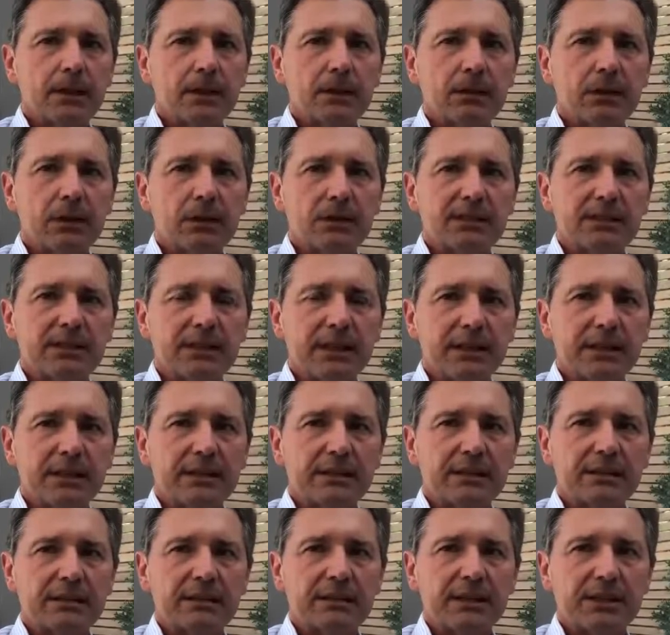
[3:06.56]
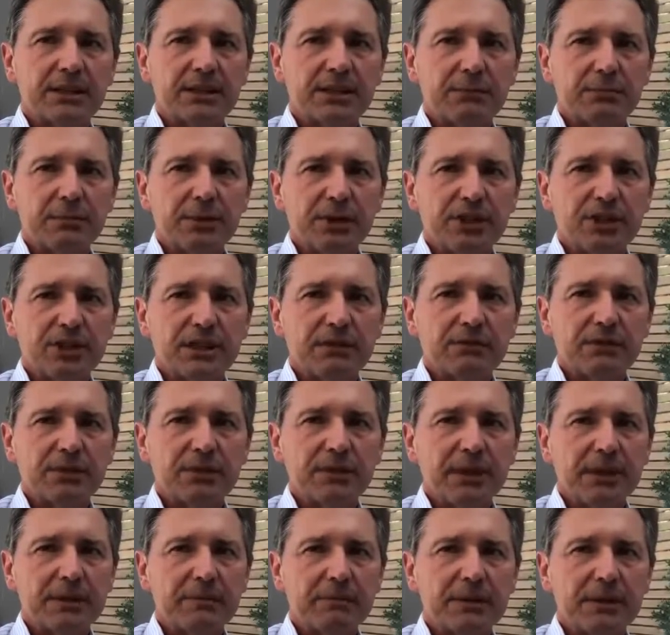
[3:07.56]
Long-sightedness, especially for
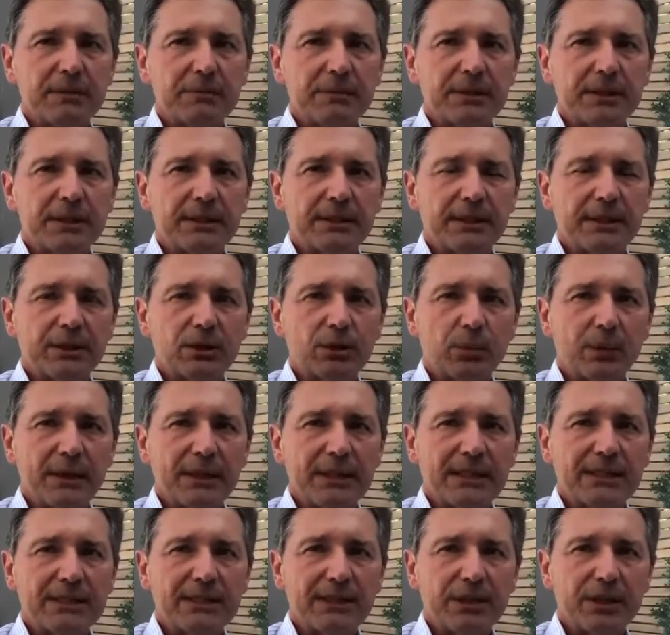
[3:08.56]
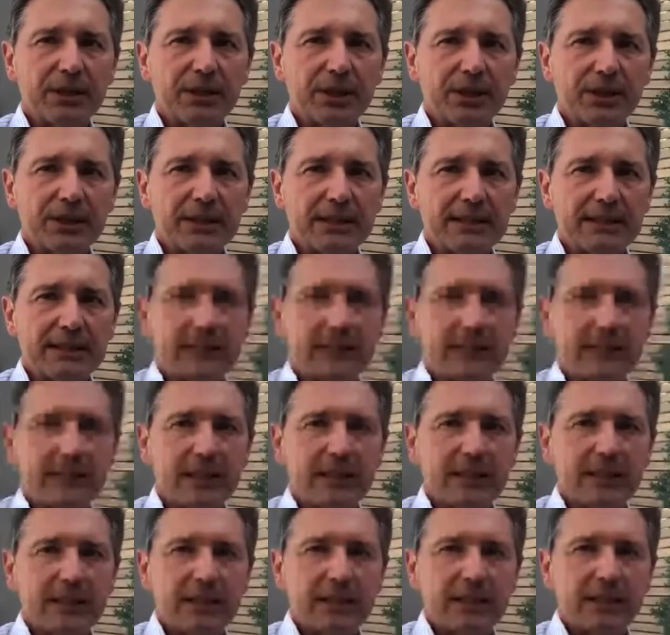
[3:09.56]
young people in their 20s and 30s,
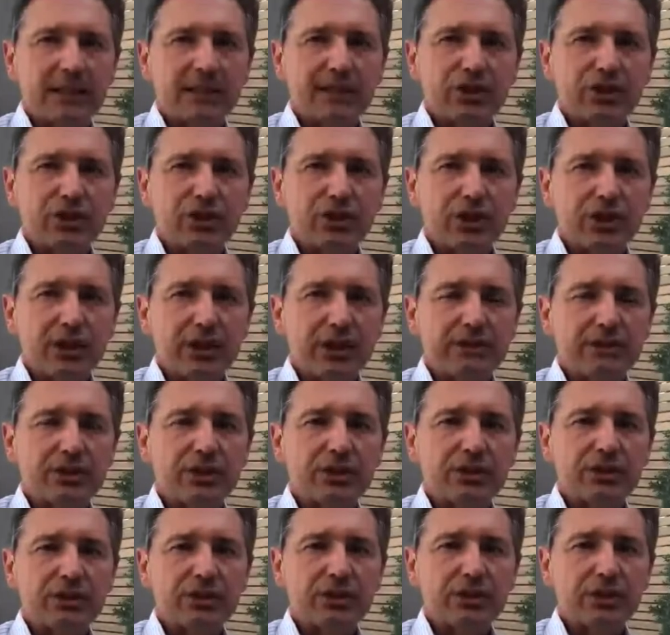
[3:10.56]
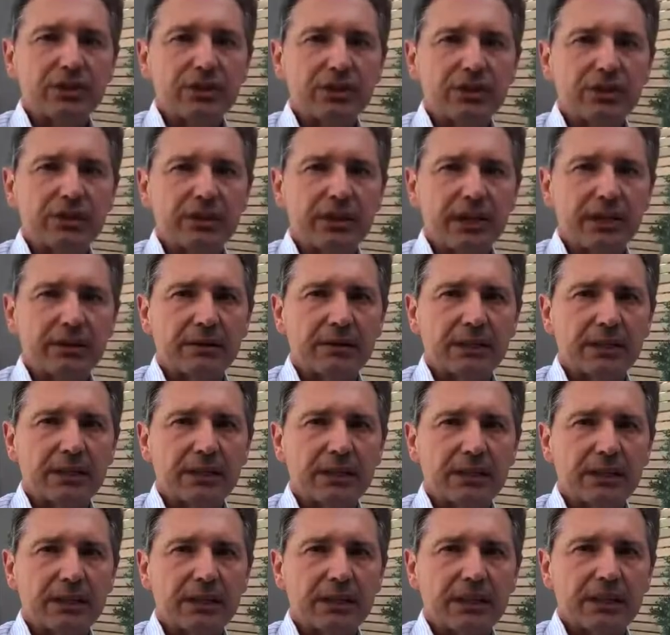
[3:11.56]
does not have a good solution
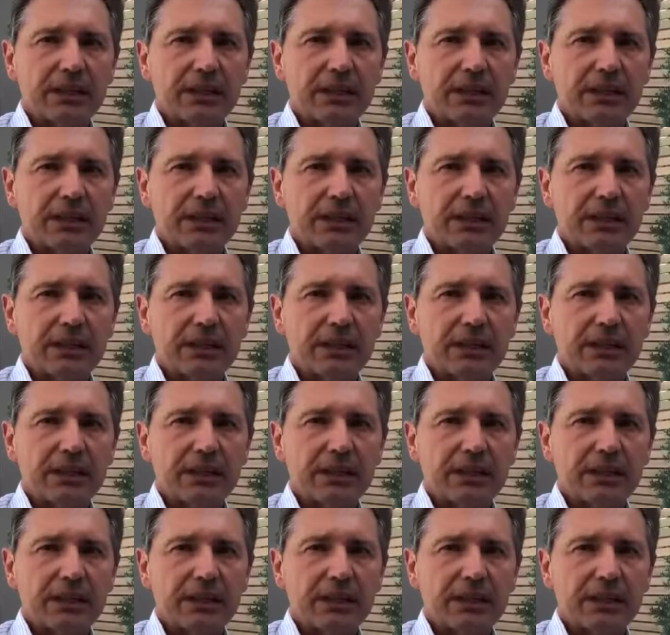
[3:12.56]
currently,